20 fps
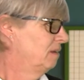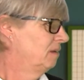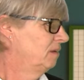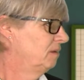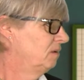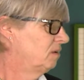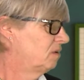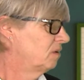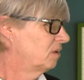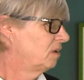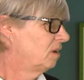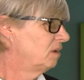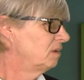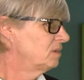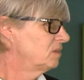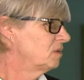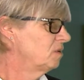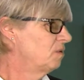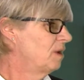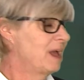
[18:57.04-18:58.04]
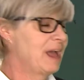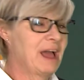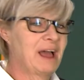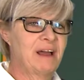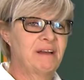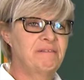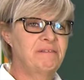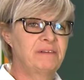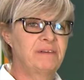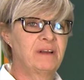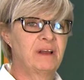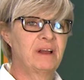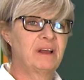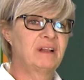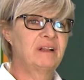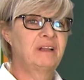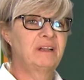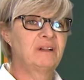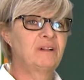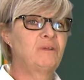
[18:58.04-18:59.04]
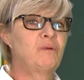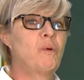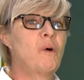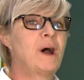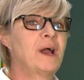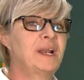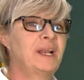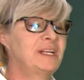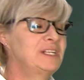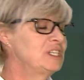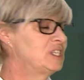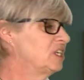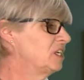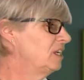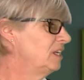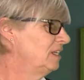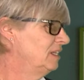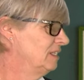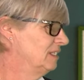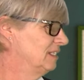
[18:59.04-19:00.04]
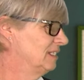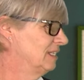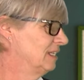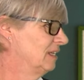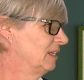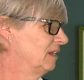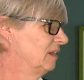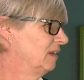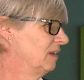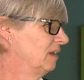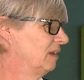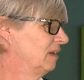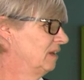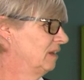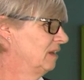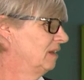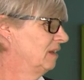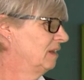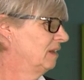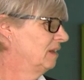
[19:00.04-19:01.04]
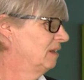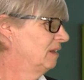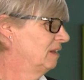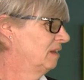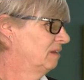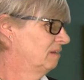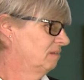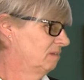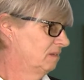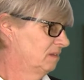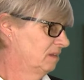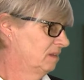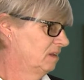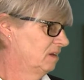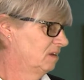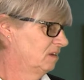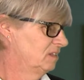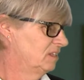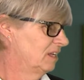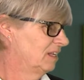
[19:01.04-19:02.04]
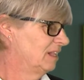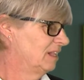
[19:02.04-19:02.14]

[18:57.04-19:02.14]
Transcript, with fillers: You could also have a little wine and cheese. There's a